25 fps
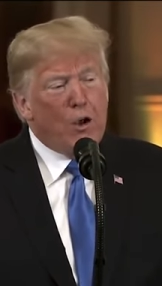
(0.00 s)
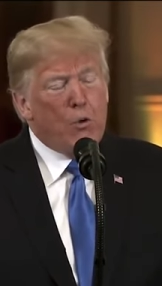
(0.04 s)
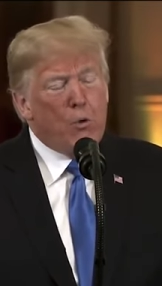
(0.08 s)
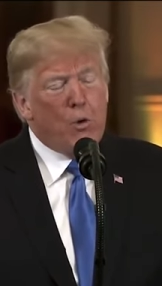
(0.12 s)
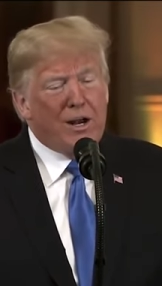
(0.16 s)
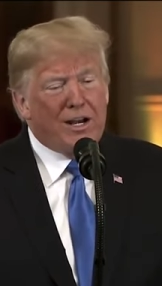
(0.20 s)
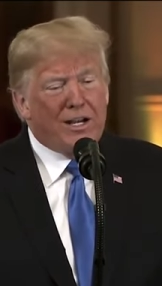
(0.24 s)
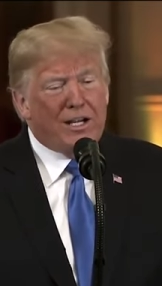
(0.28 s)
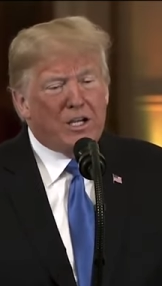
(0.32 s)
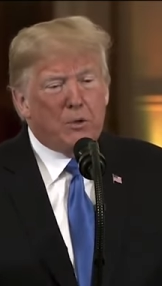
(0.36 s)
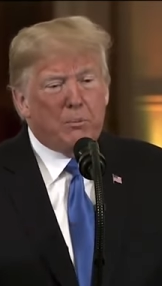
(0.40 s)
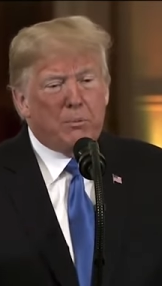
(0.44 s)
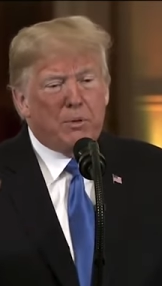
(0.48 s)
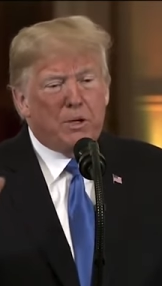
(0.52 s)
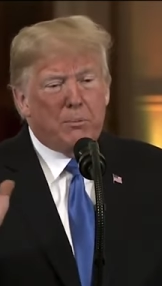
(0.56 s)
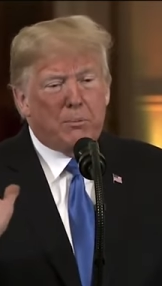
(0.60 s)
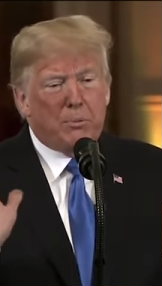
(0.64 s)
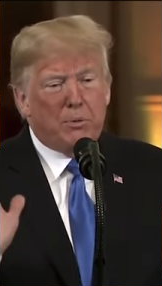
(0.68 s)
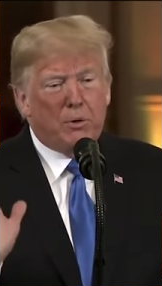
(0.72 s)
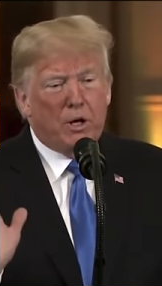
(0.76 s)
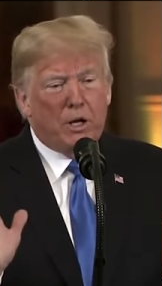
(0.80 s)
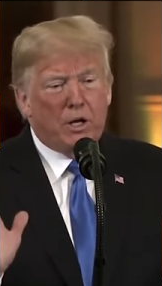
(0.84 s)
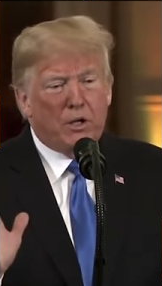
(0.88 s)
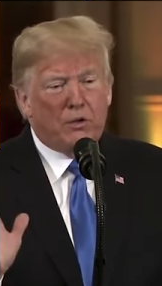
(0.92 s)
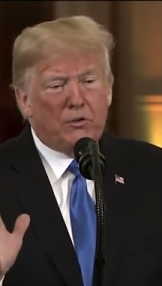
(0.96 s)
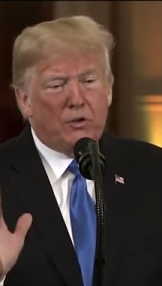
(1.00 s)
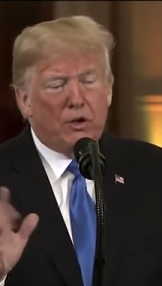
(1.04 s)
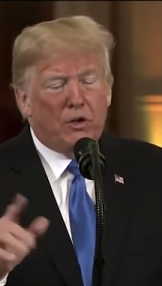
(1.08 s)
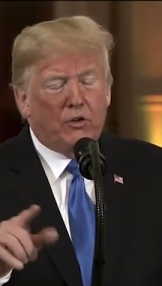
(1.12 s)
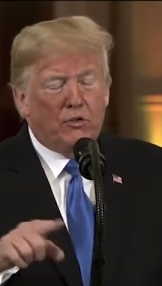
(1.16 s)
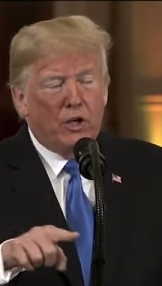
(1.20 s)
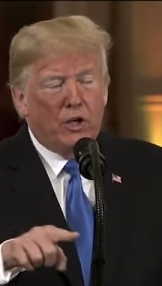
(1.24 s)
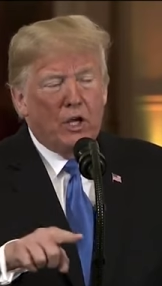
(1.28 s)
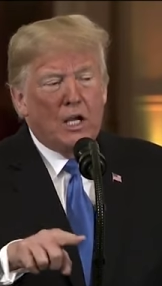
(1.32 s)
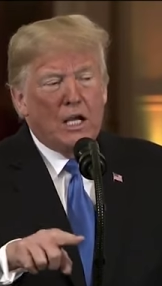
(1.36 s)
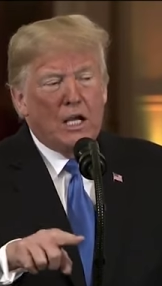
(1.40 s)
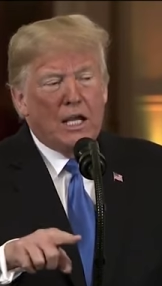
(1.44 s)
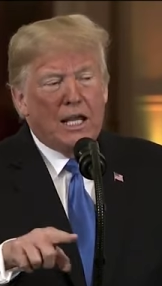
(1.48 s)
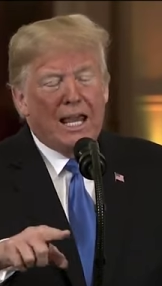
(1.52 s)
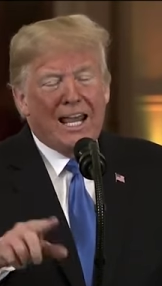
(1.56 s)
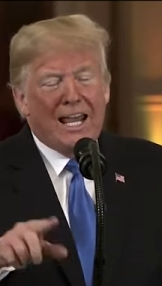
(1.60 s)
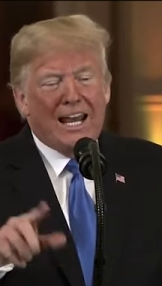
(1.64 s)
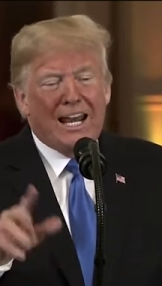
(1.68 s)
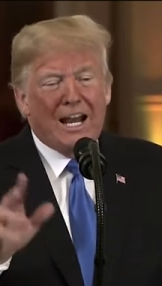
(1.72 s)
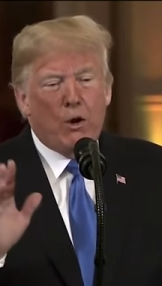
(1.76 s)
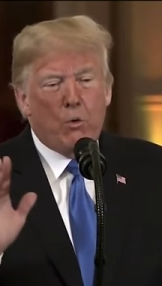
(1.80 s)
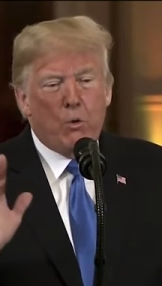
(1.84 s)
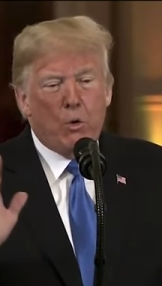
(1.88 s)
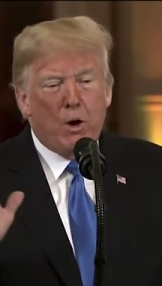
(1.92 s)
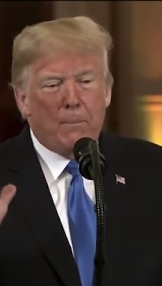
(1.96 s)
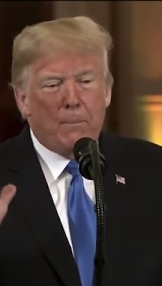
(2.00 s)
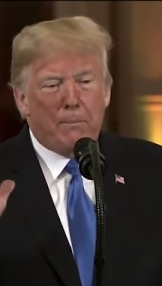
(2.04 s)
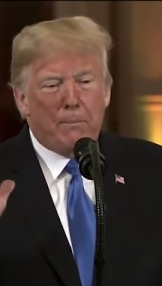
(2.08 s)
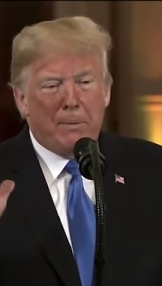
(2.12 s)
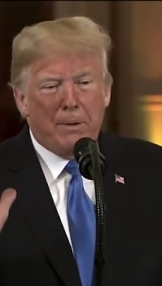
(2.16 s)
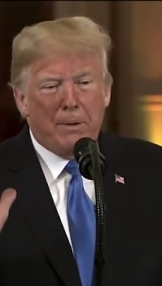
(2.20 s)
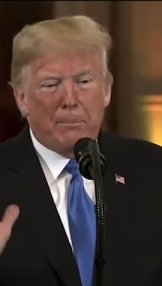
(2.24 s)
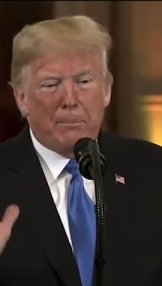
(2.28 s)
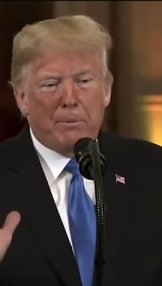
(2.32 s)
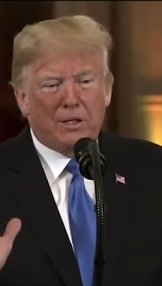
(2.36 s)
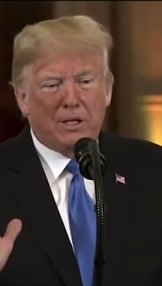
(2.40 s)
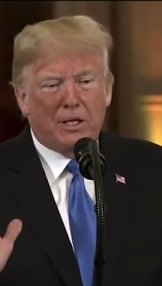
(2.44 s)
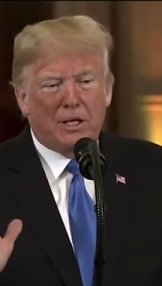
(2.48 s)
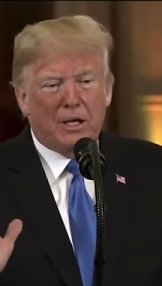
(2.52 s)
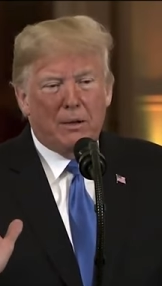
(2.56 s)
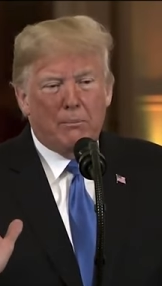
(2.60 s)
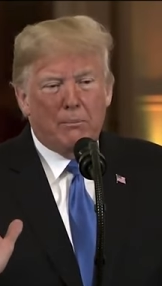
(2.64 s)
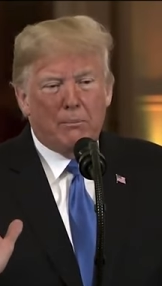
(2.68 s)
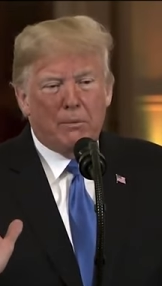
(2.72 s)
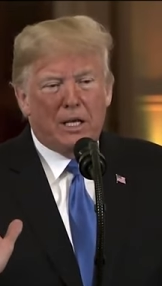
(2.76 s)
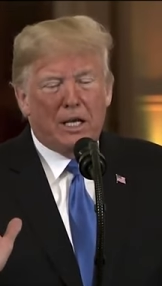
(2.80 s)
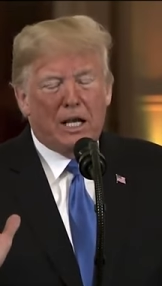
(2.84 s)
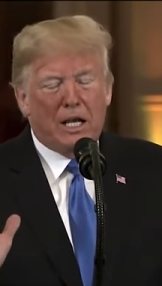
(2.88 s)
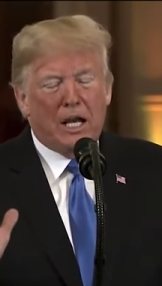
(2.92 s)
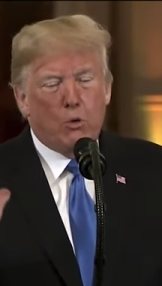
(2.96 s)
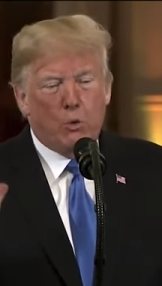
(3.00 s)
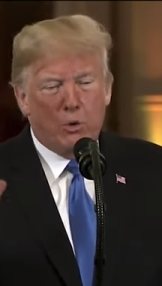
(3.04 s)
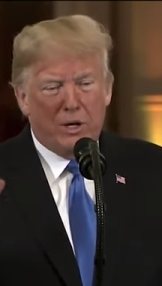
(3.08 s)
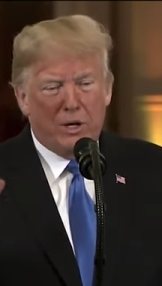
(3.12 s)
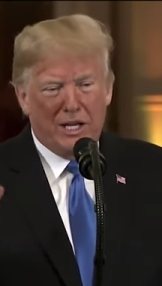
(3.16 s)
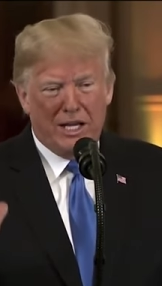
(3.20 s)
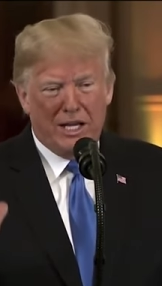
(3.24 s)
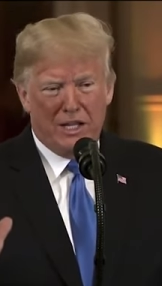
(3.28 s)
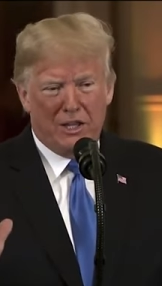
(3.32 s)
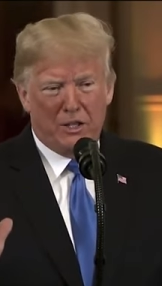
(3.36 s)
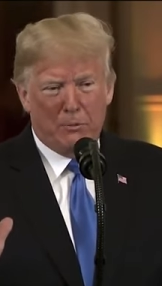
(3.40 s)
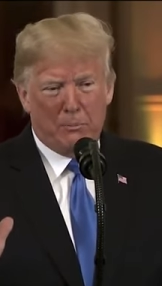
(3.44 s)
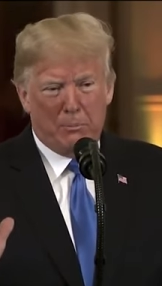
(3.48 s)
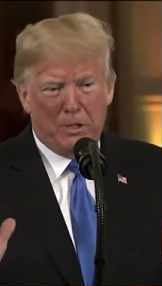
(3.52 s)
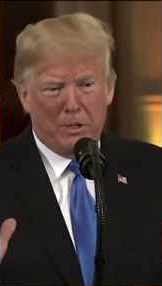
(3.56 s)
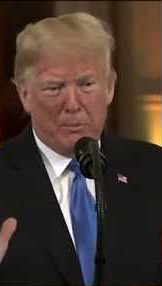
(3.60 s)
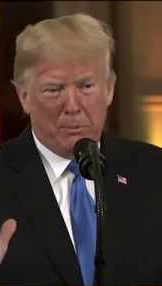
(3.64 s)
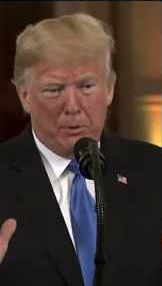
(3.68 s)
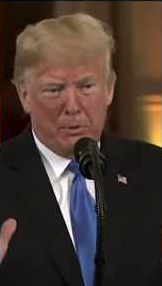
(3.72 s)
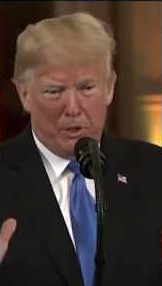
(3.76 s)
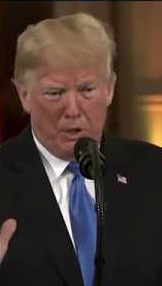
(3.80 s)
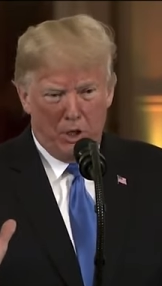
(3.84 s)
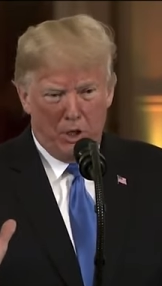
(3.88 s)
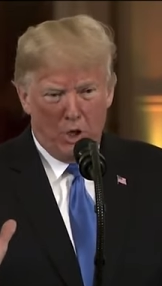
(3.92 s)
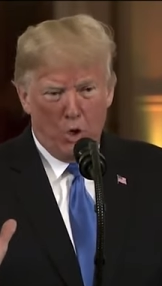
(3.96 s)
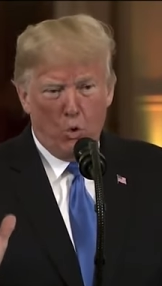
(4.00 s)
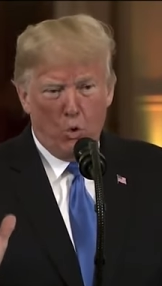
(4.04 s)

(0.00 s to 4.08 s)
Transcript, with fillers: I want it to be a process, and I want people to come in, and we need right. the people.